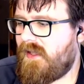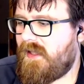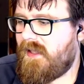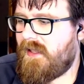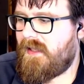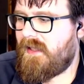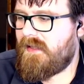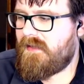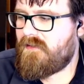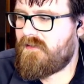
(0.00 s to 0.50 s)

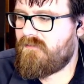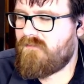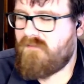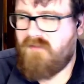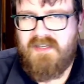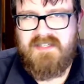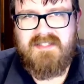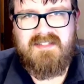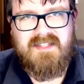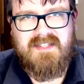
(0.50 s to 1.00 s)
it
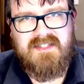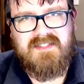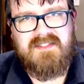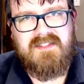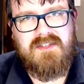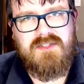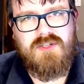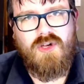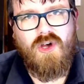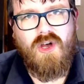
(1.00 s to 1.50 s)
resets
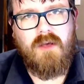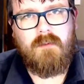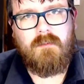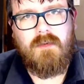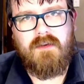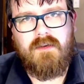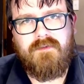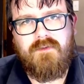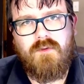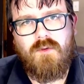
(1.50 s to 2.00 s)
the
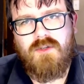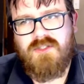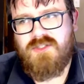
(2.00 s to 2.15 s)
timer for